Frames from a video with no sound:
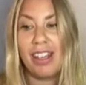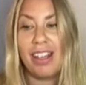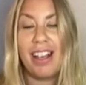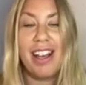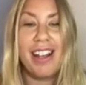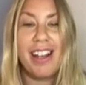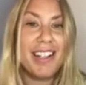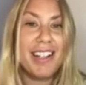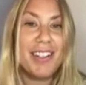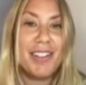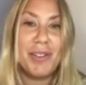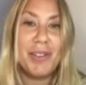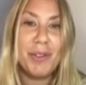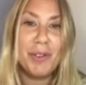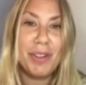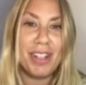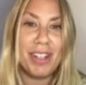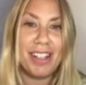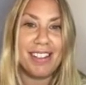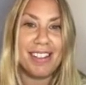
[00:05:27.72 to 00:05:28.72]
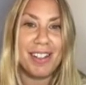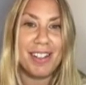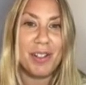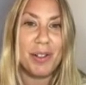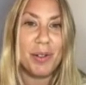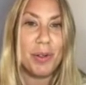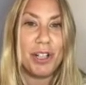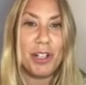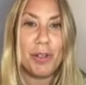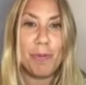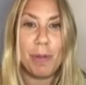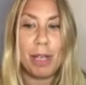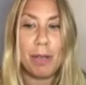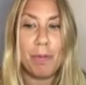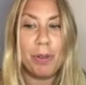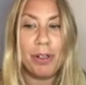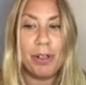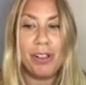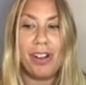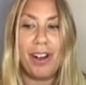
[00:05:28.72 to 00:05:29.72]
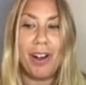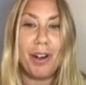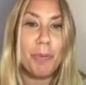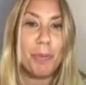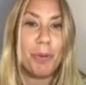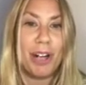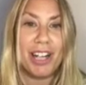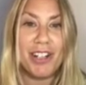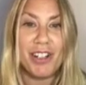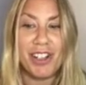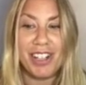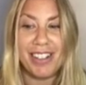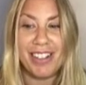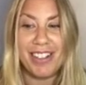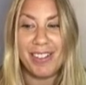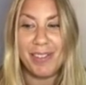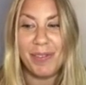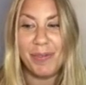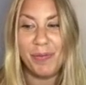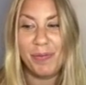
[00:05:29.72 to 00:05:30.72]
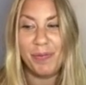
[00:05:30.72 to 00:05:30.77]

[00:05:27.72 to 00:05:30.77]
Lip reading: And I do think the Jewish people are precious.